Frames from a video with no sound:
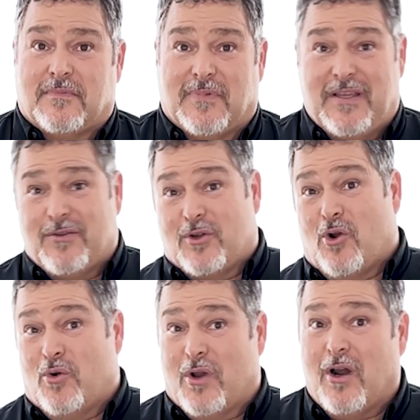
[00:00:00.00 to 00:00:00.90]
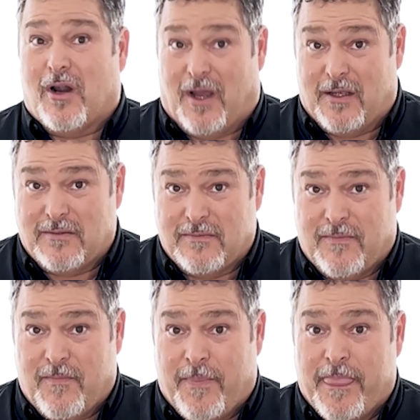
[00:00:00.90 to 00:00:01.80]
neither cold or hot,
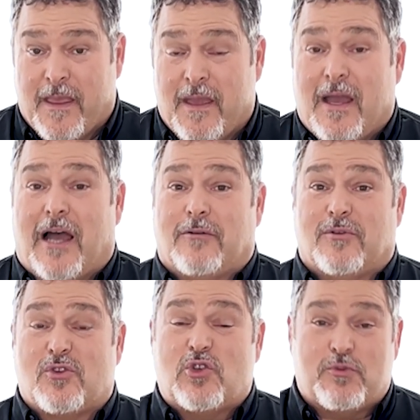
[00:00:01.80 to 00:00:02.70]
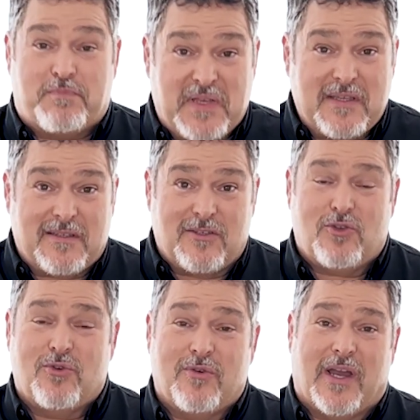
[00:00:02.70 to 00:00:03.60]
I will spit
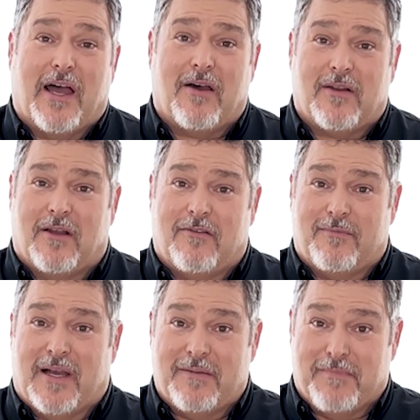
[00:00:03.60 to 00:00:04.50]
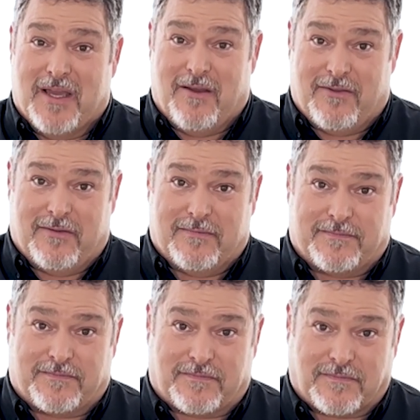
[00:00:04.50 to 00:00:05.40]
you out of my mouth.
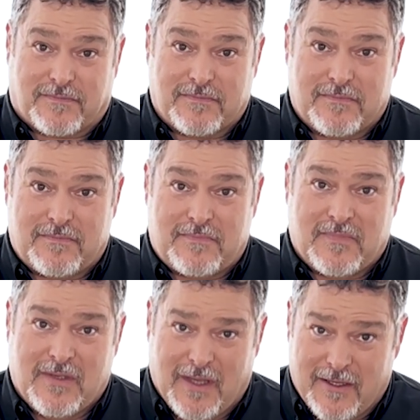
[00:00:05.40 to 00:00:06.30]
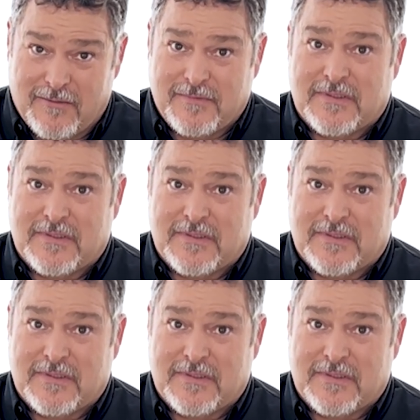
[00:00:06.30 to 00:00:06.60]
Now,